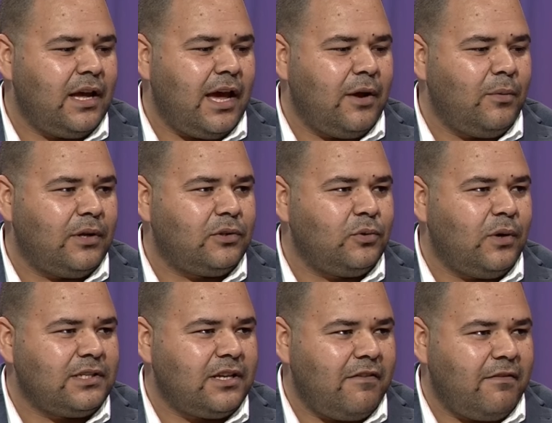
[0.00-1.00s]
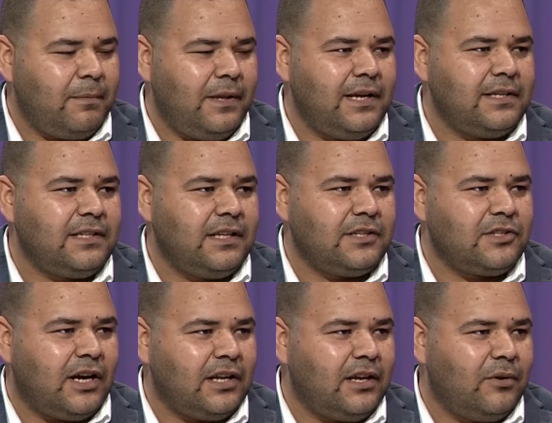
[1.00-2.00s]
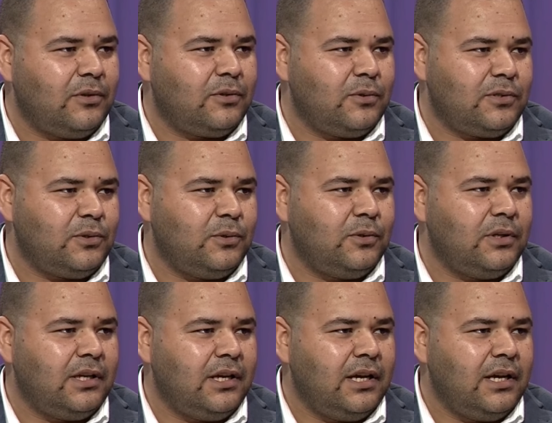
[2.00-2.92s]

I went to a safe place and I started going to school.